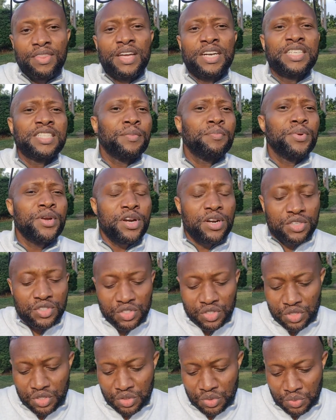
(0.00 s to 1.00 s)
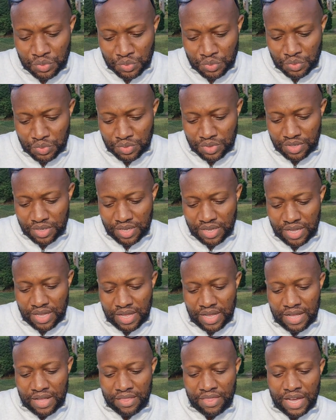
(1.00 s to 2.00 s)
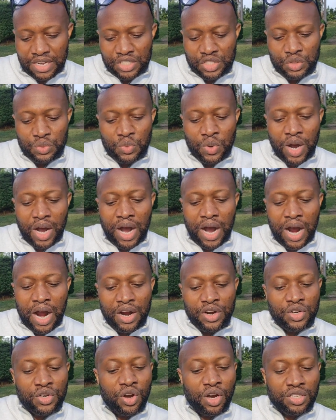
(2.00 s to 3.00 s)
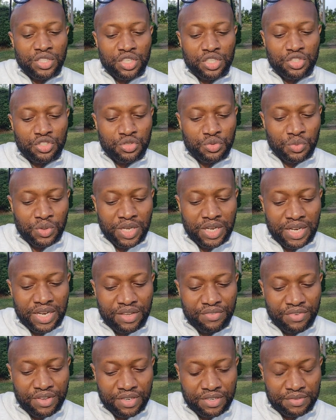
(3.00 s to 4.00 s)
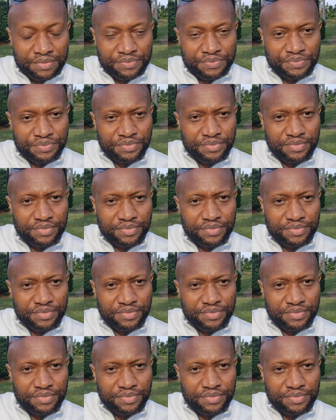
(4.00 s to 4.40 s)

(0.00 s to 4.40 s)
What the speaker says: then it appears to you that you are not truly living.